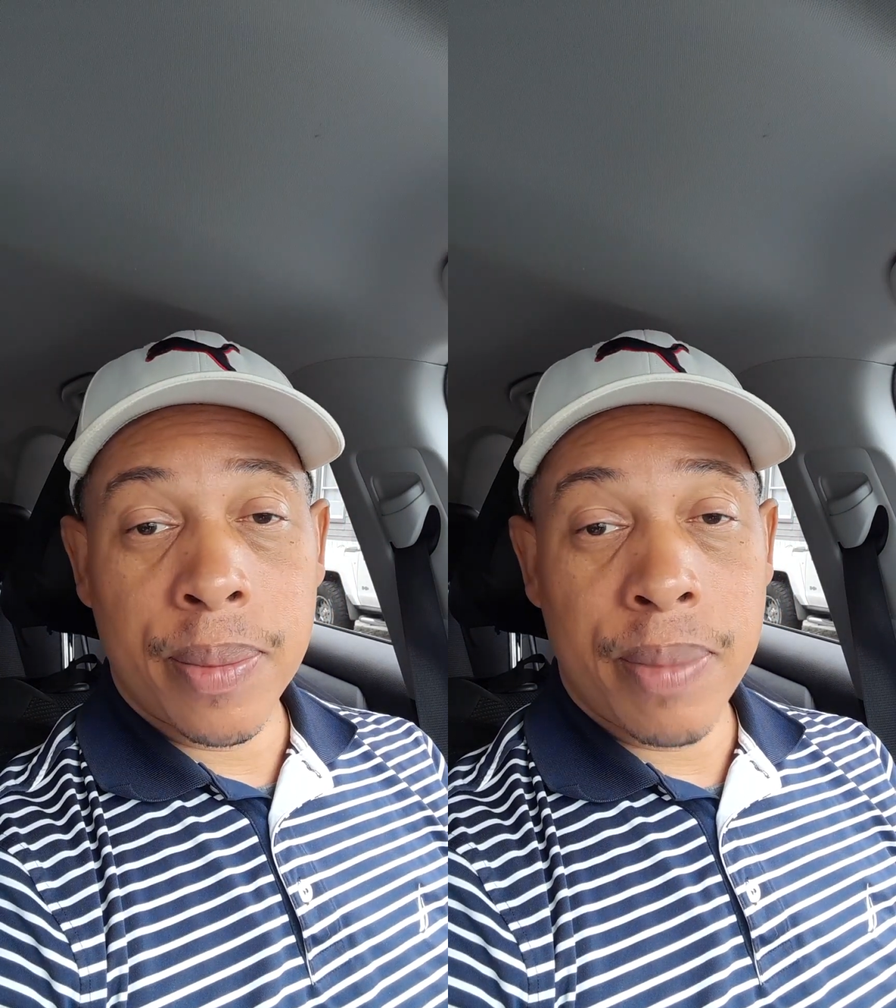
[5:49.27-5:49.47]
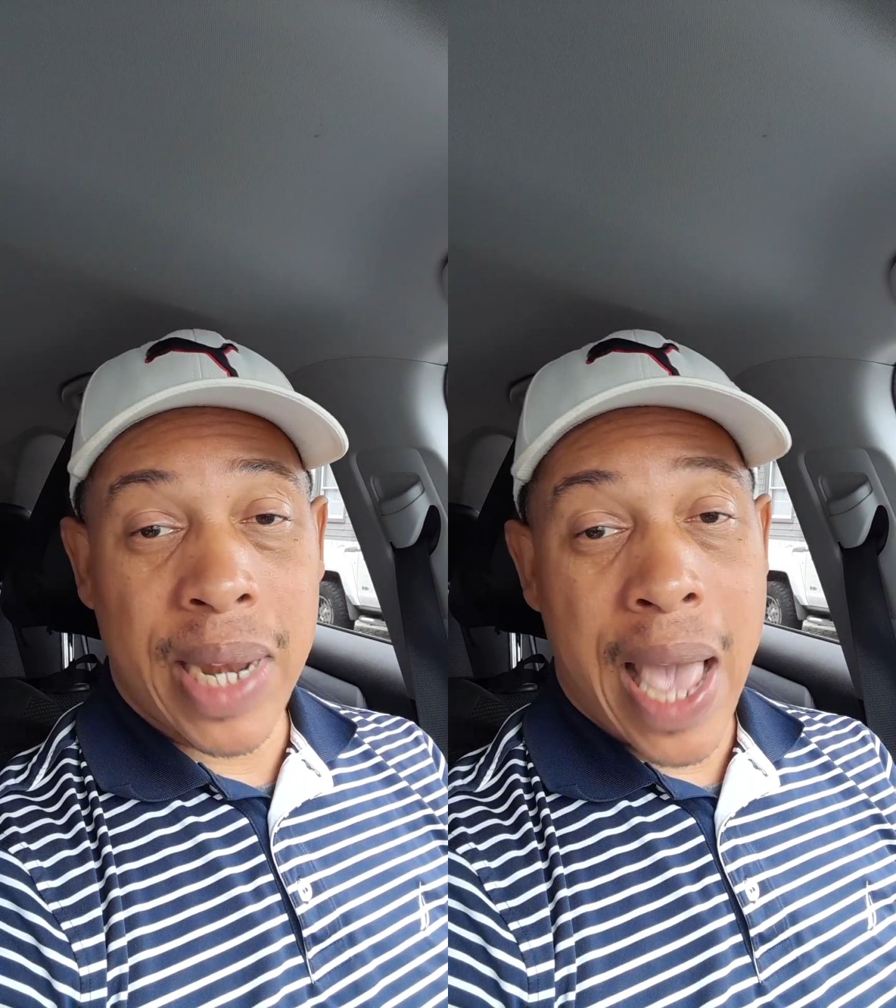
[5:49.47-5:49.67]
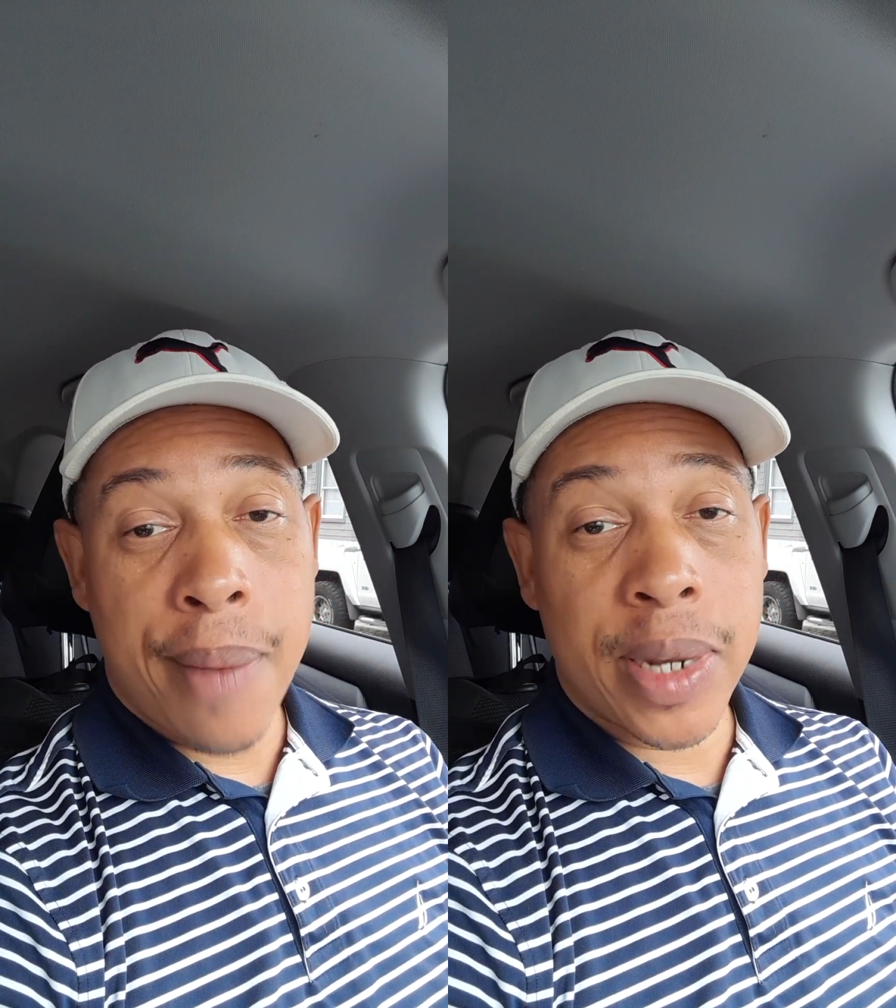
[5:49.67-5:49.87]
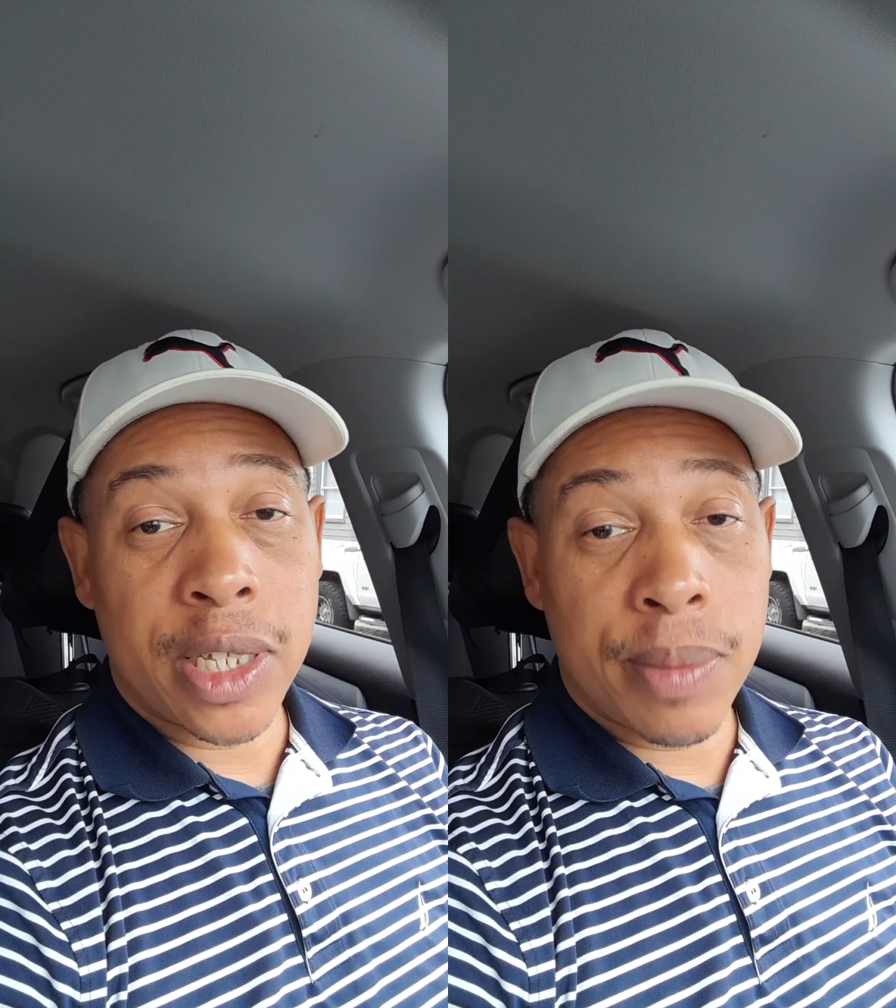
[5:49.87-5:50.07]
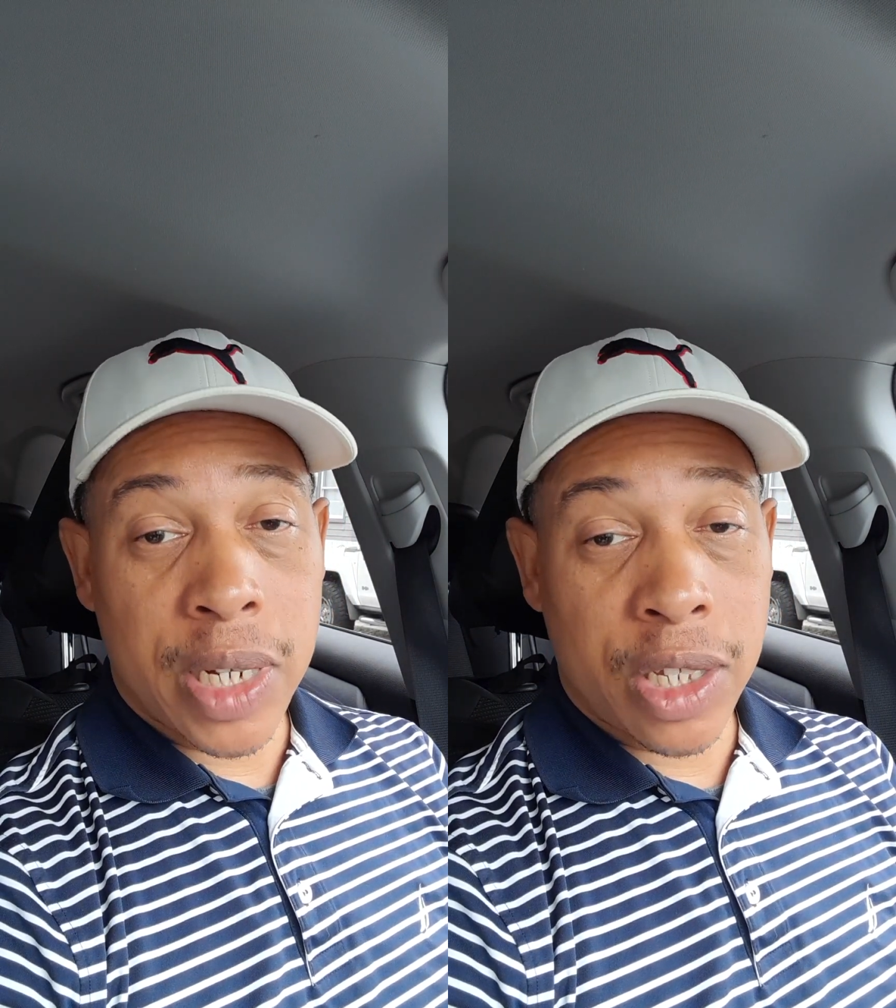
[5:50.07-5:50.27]

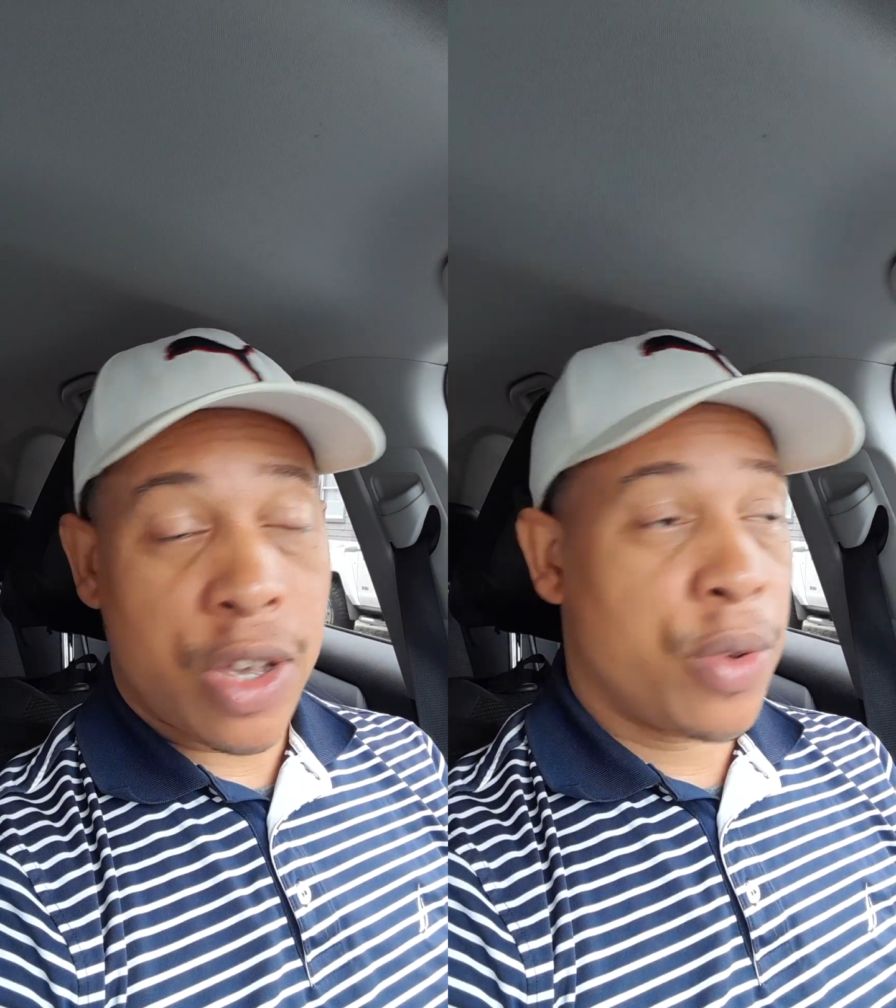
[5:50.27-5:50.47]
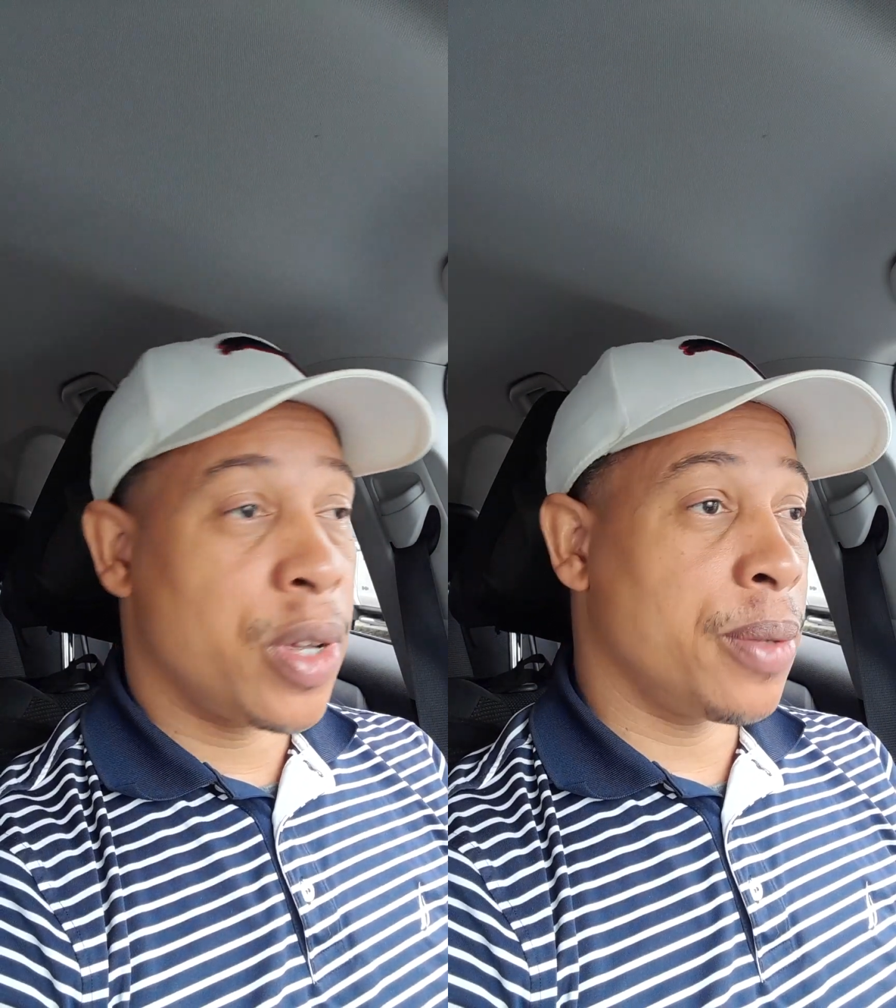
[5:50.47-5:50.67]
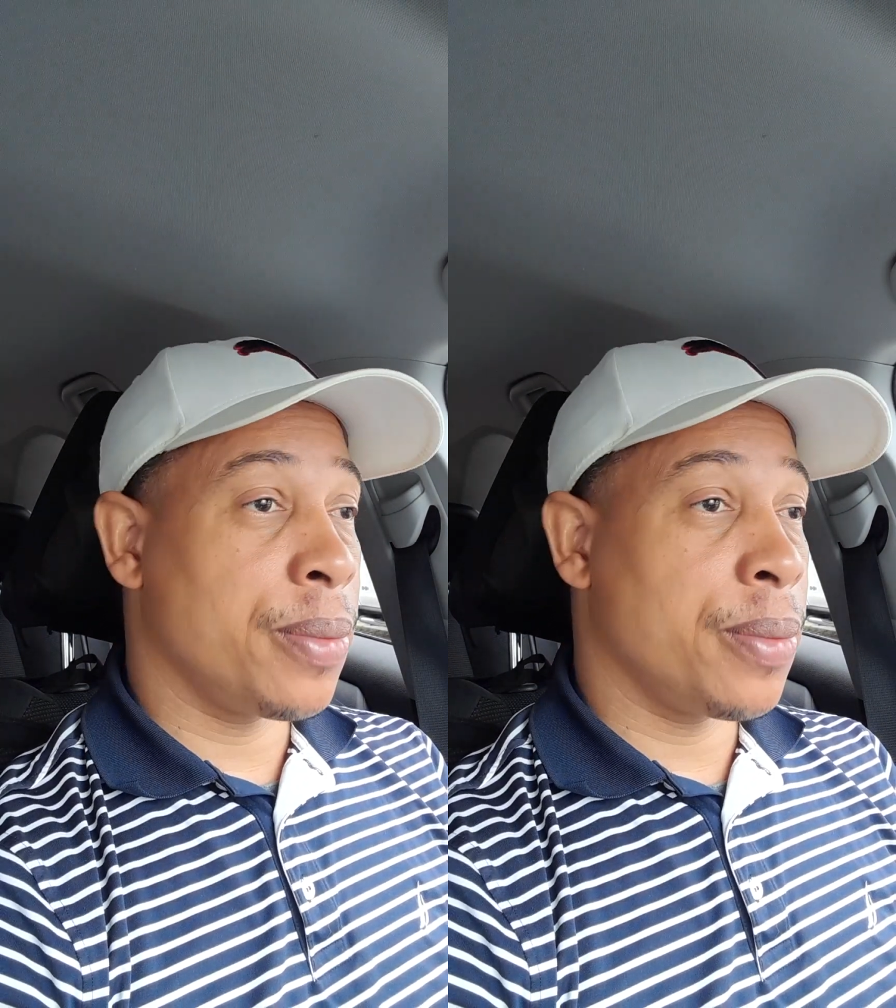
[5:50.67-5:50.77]
Minneapolis, Minnesota,